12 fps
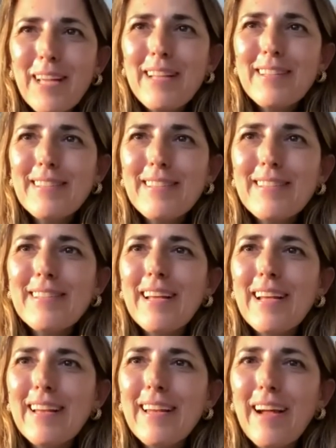This is
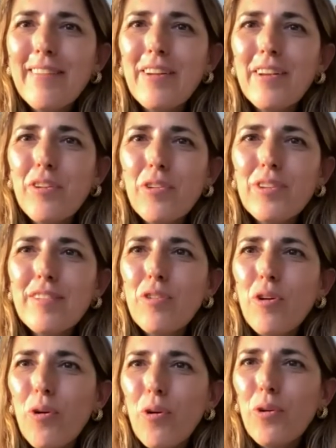another, you know, this
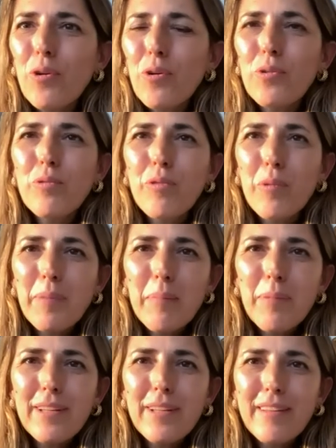is all good for
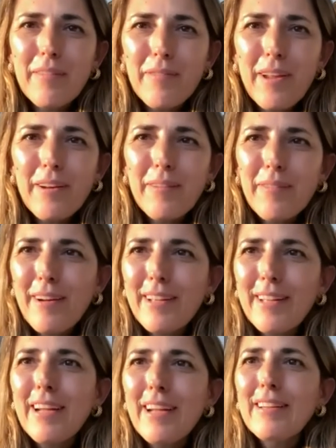people that are very,
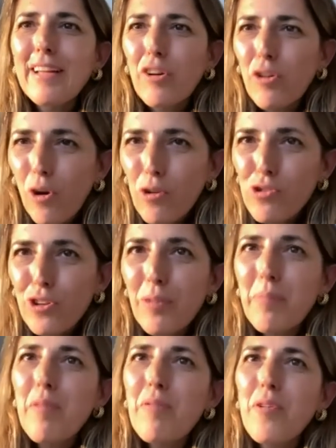very technological,
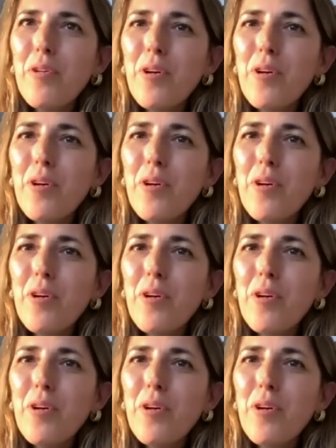but for—